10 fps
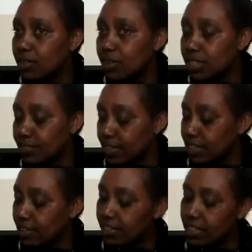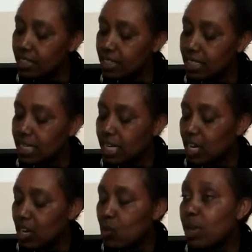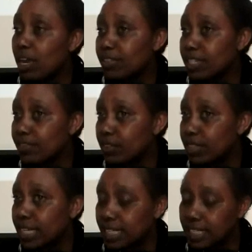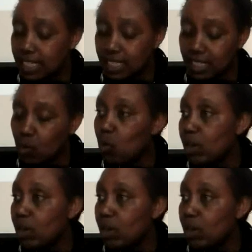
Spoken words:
transfer services, we have several challenges.